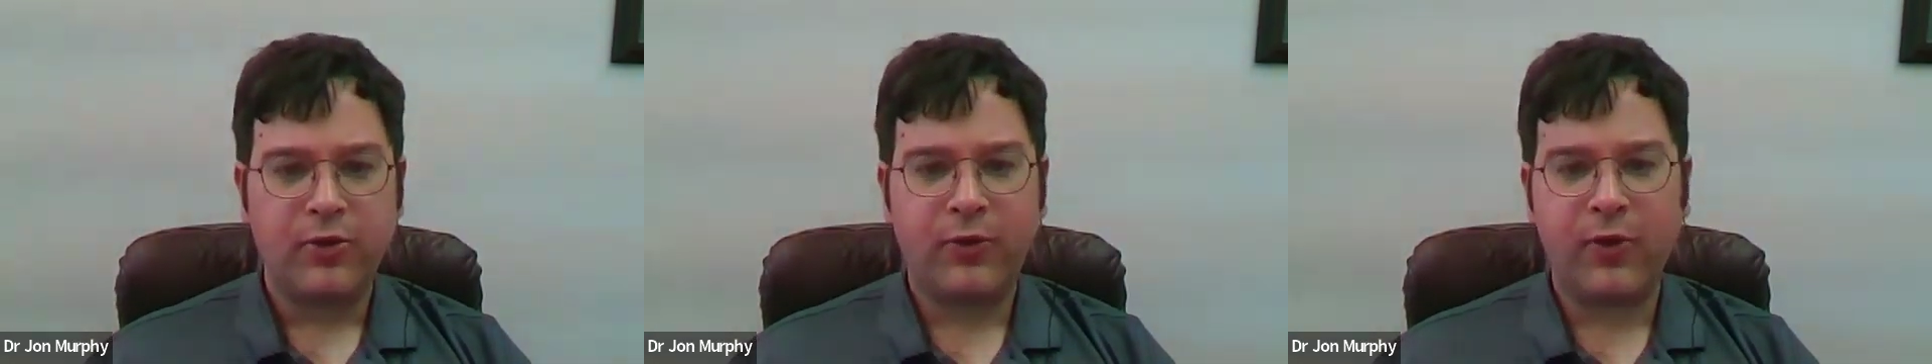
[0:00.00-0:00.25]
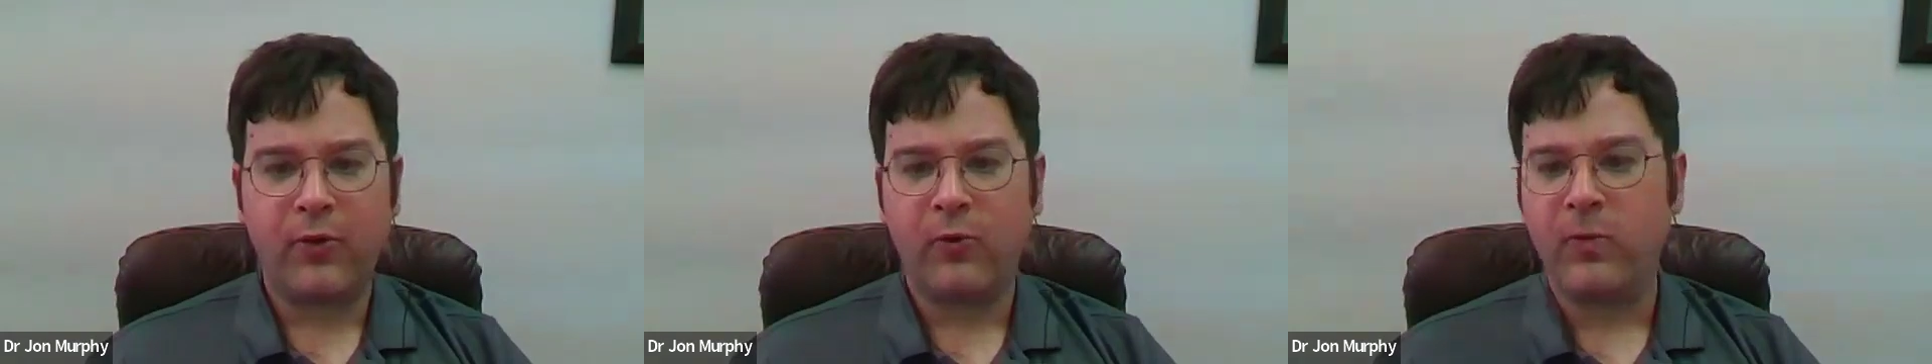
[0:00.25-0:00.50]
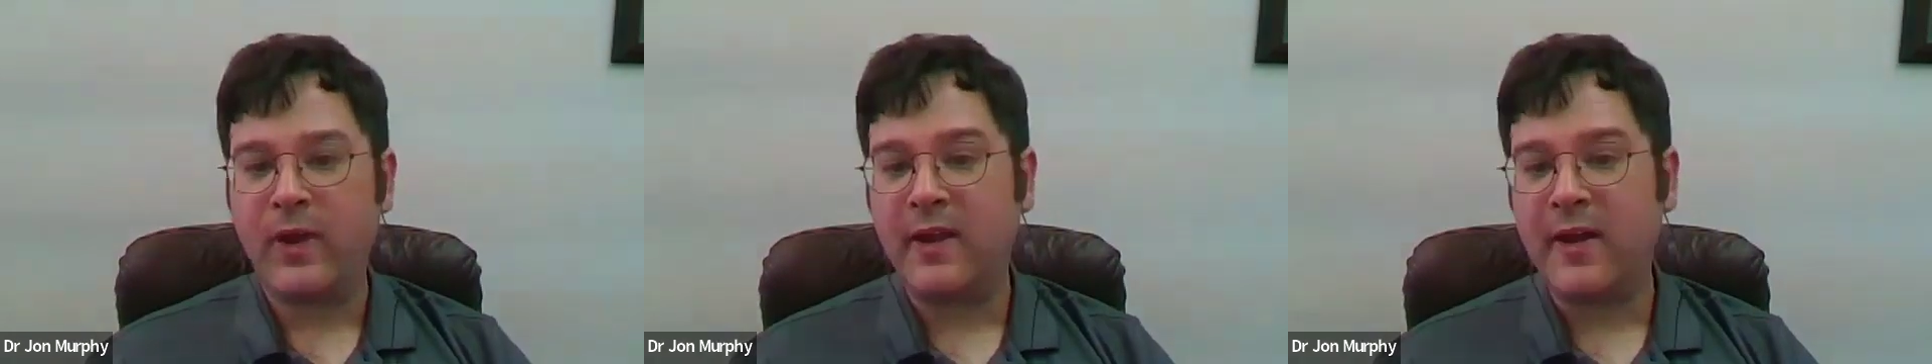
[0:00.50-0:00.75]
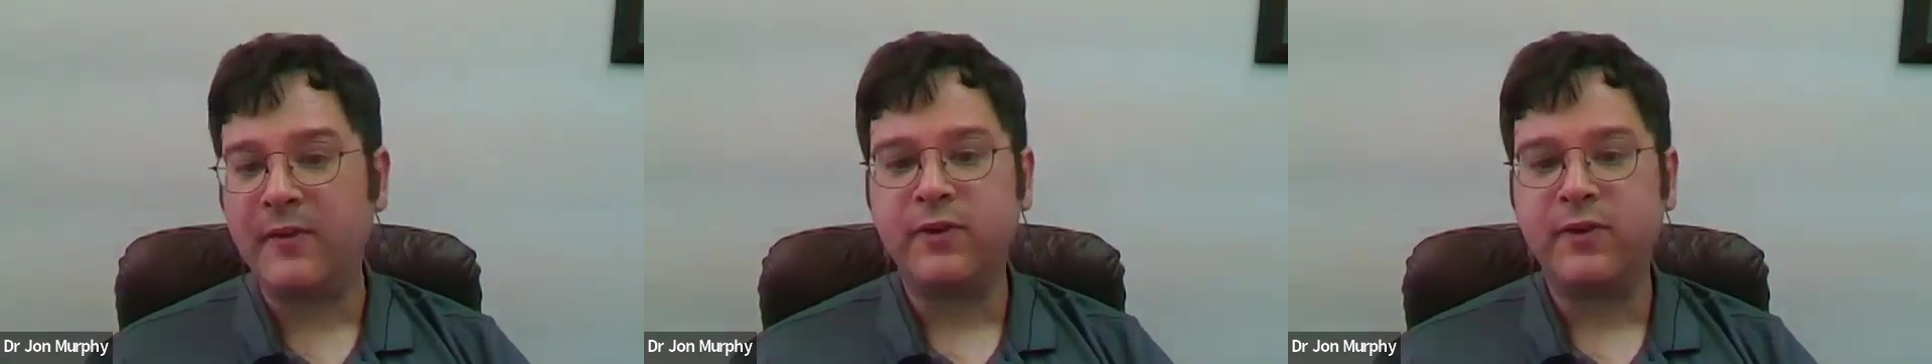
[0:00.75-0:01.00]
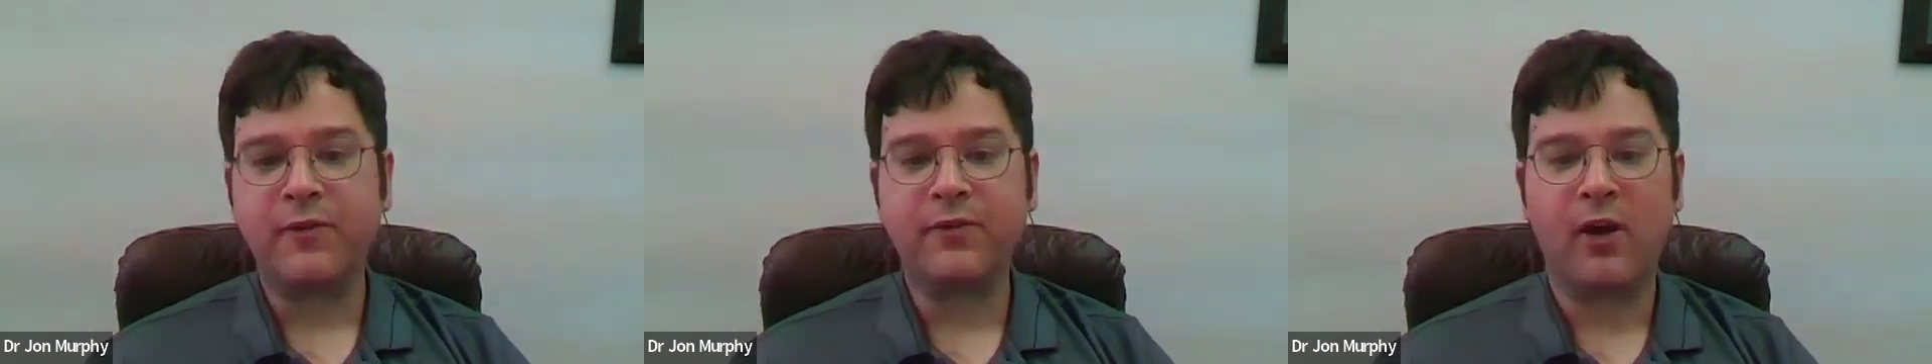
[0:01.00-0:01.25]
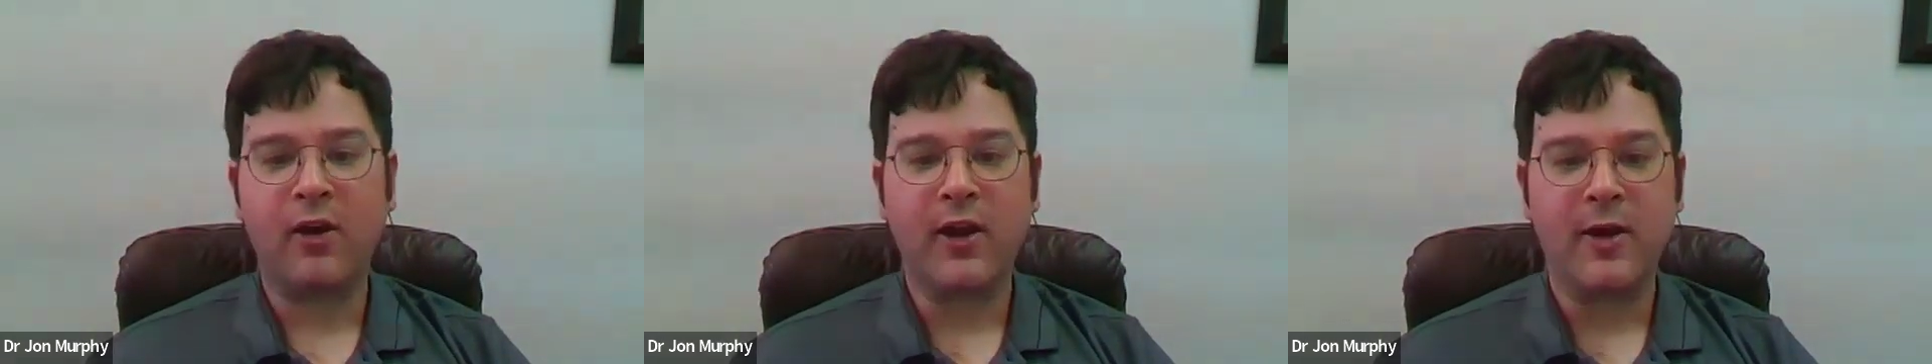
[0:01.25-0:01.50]
So we left off
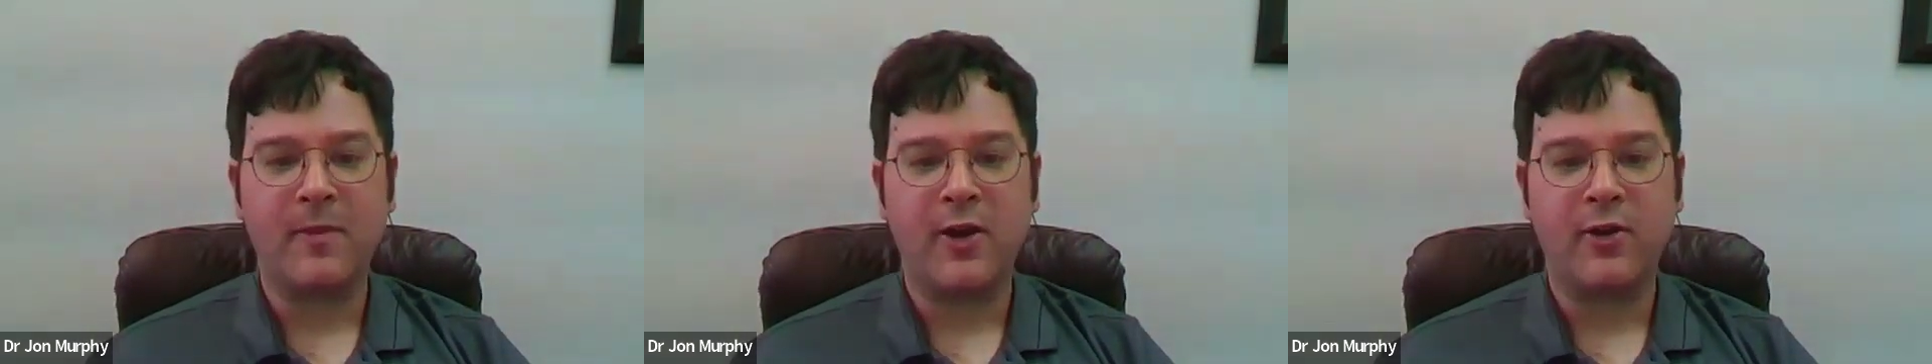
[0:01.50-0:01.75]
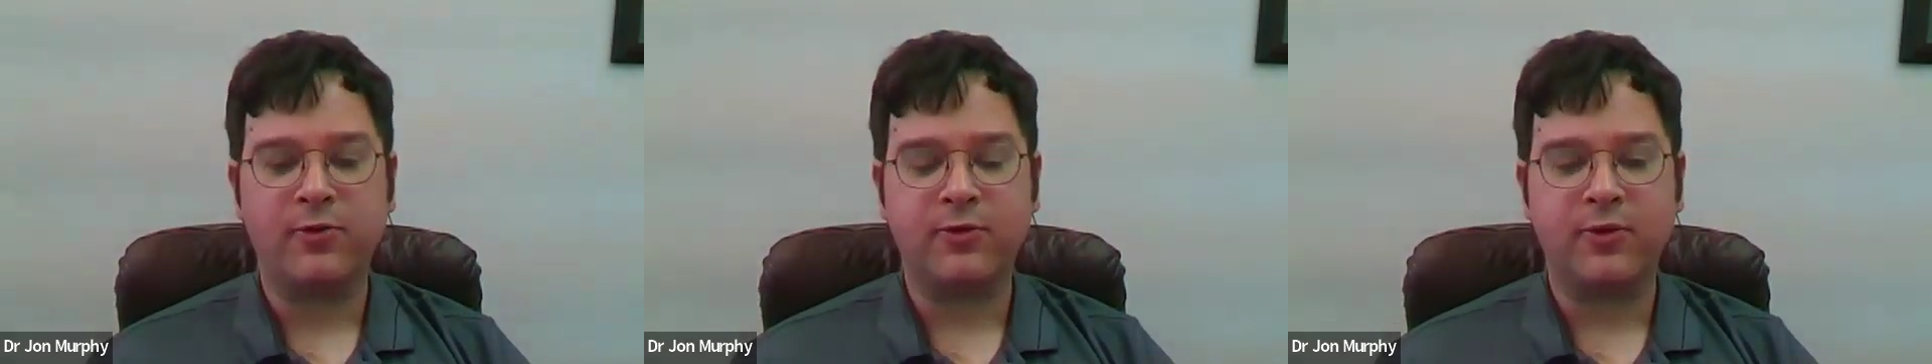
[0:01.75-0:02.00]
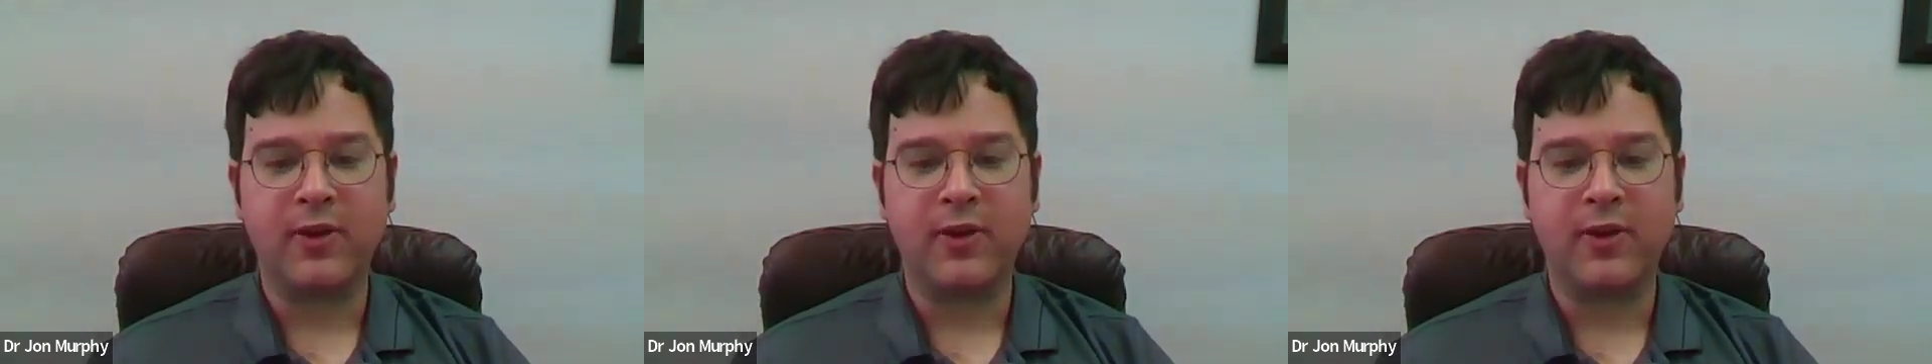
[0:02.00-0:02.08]
talking about